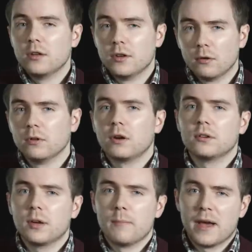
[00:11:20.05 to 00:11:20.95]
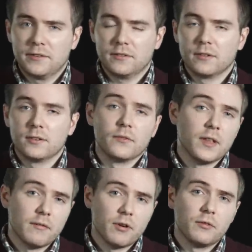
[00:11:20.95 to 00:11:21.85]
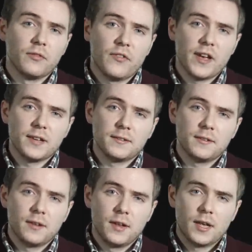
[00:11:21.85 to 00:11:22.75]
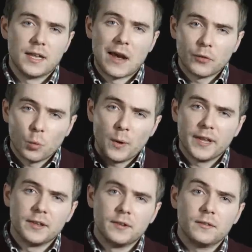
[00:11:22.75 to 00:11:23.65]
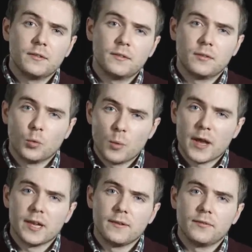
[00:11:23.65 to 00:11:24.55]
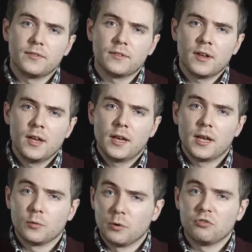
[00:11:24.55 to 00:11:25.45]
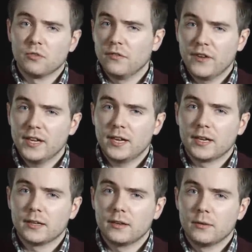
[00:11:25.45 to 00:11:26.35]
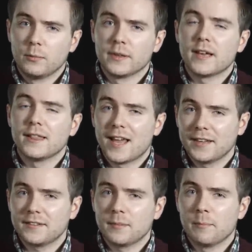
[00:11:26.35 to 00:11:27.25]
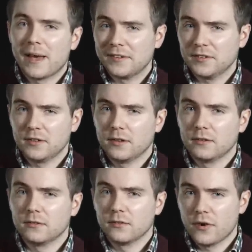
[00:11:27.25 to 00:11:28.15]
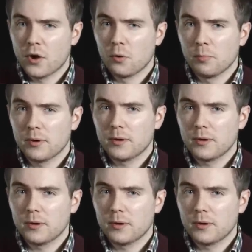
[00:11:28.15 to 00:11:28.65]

No longer masters of their own fate, now the wind, the waves, and wishful thinking were their last bastions of hope.